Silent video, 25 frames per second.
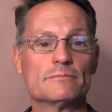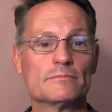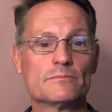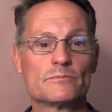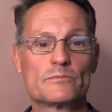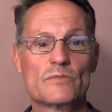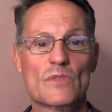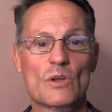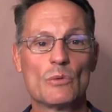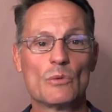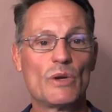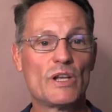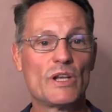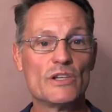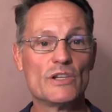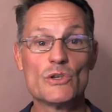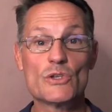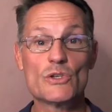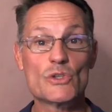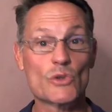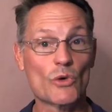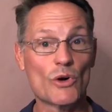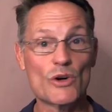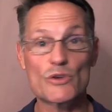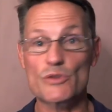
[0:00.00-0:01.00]
We can do
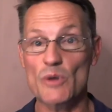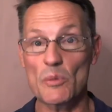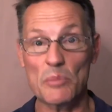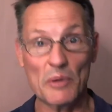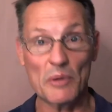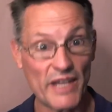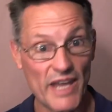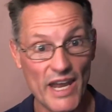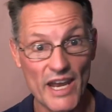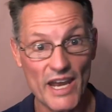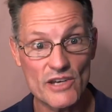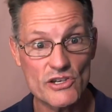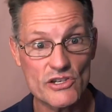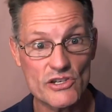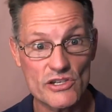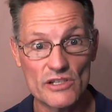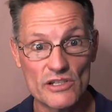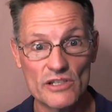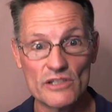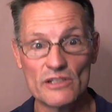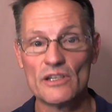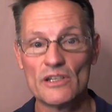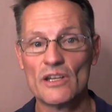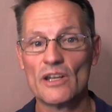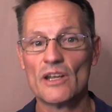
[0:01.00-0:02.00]
storage
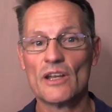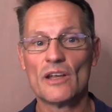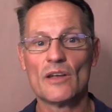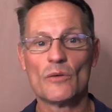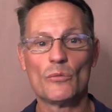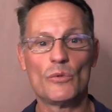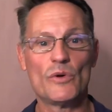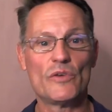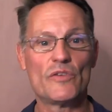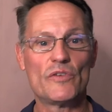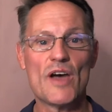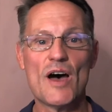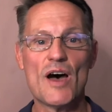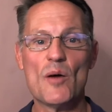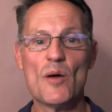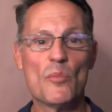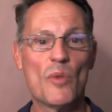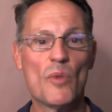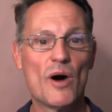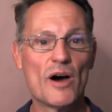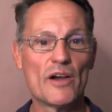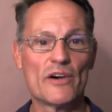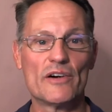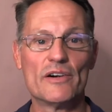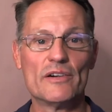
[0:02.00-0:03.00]
replication. We've got
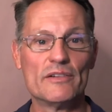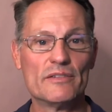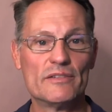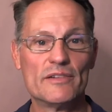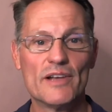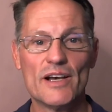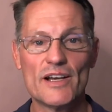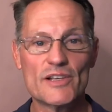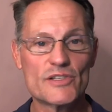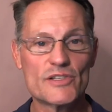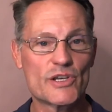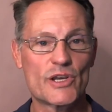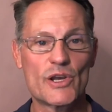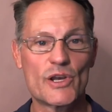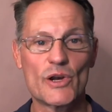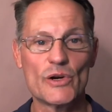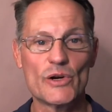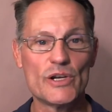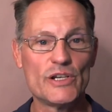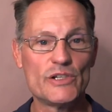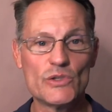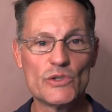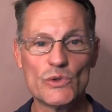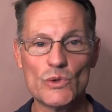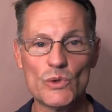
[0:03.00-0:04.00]
modern
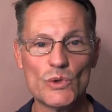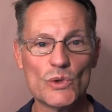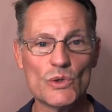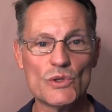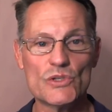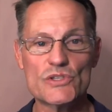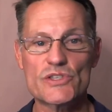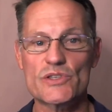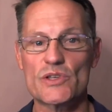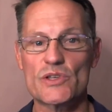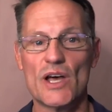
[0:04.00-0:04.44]
security tools,